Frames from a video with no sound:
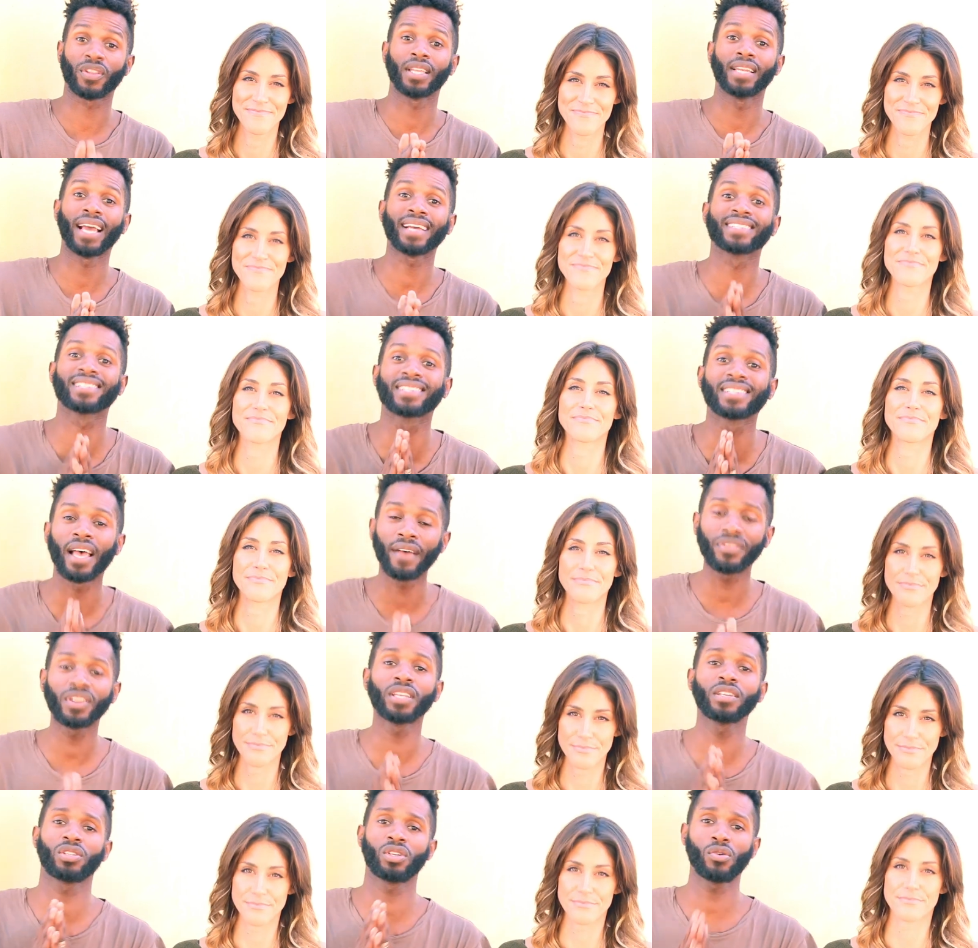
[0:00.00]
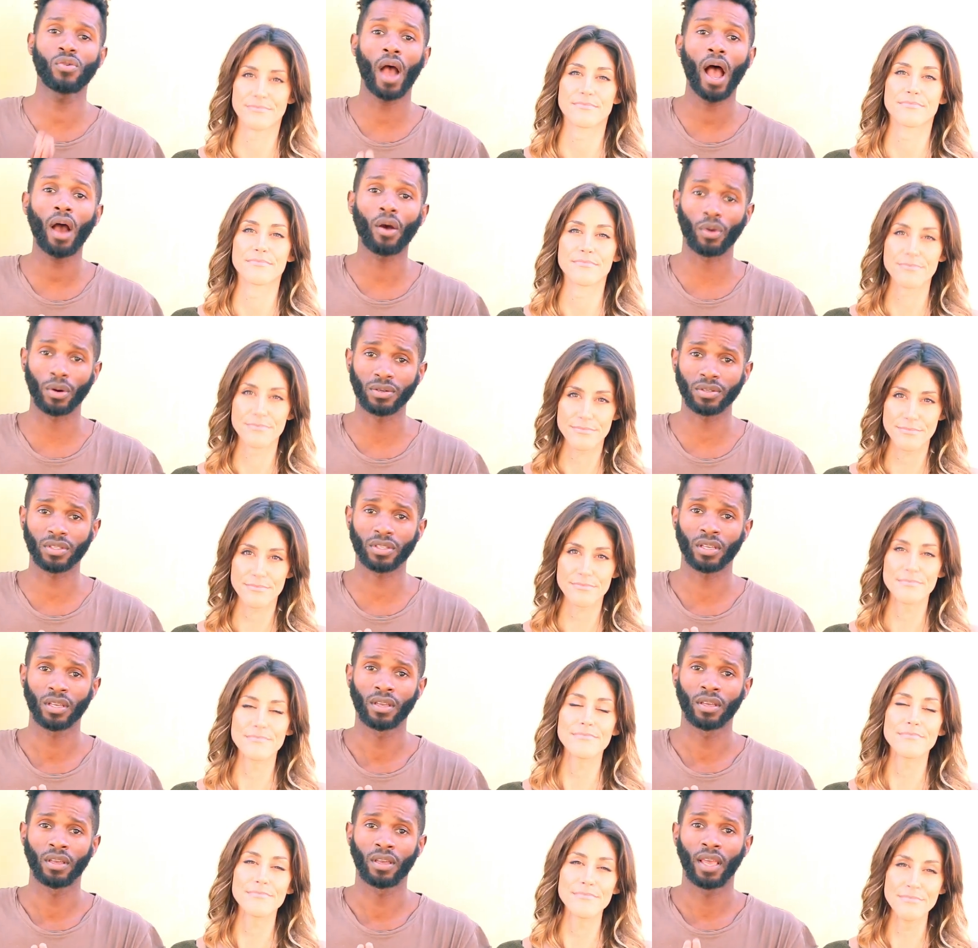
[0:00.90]
Speaker 1: for the next 72 hours
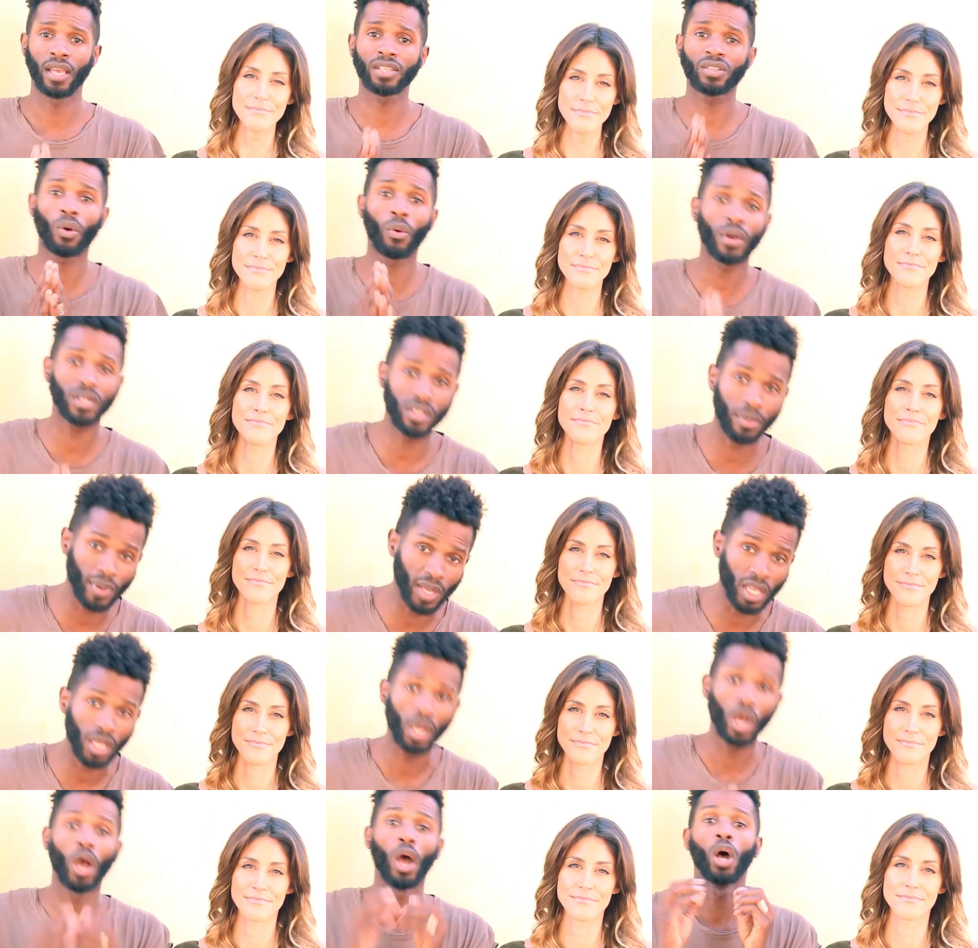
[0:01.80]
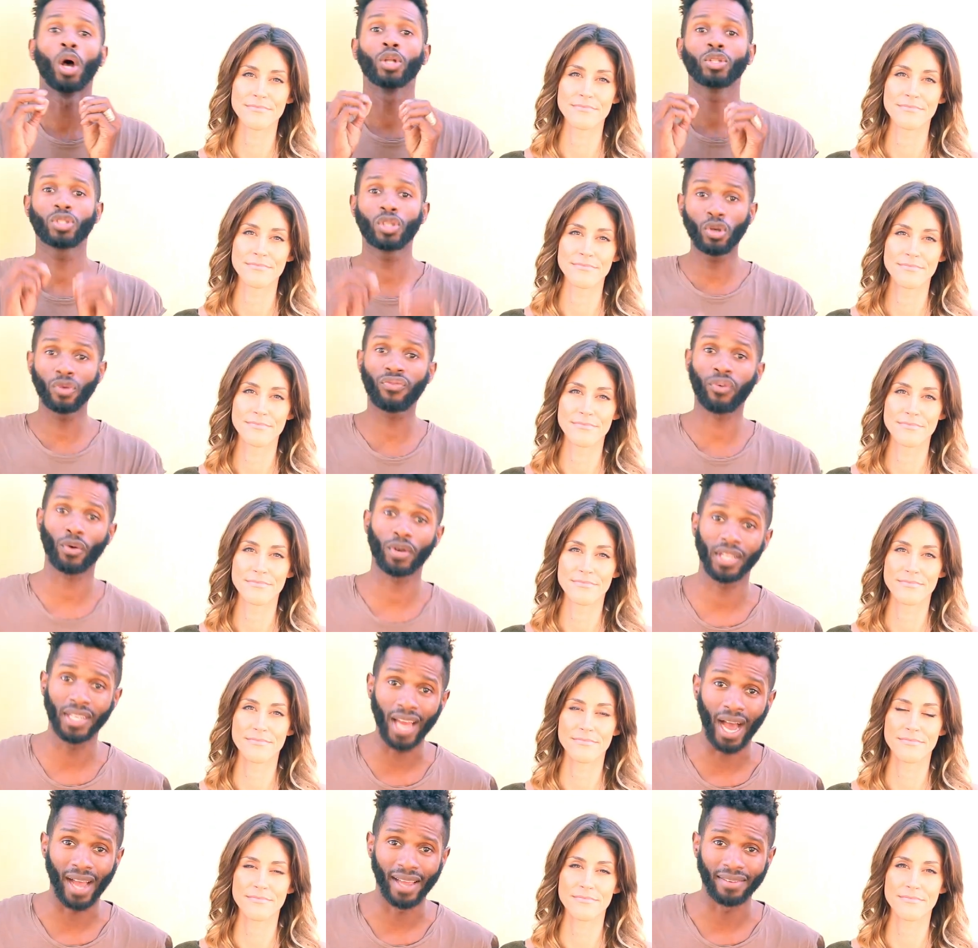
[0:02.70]
is going to be
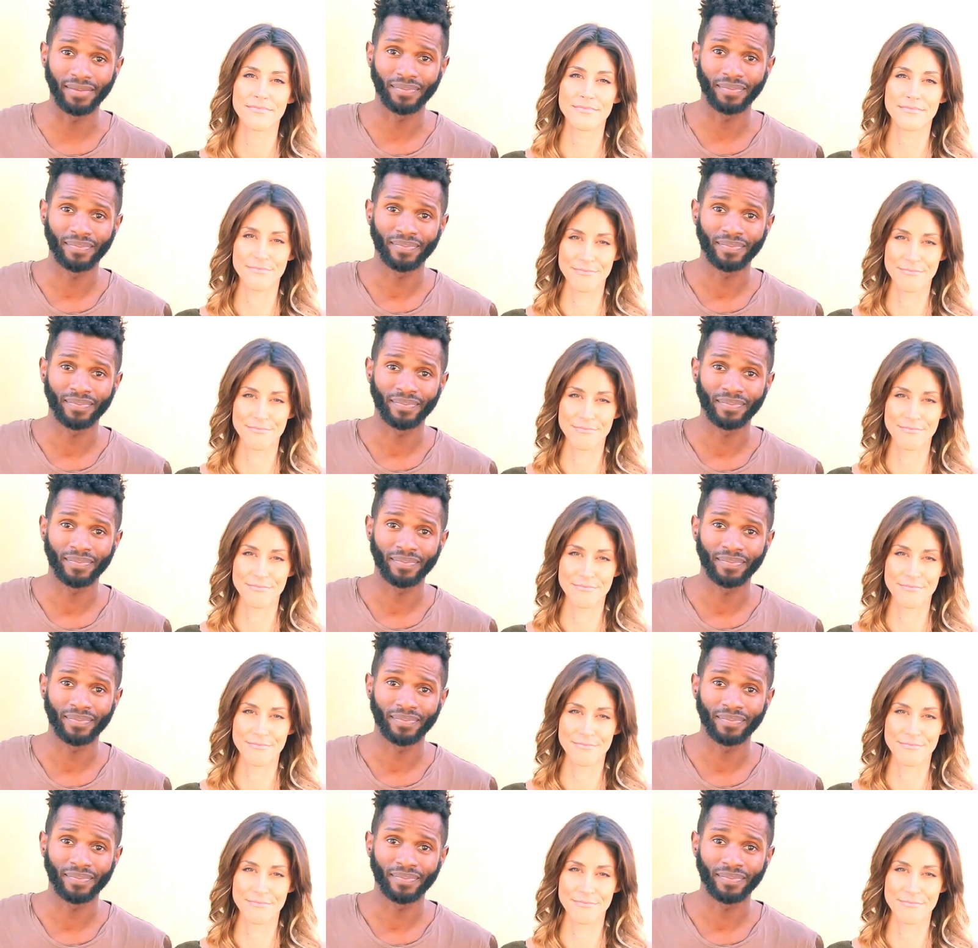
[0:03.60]
249.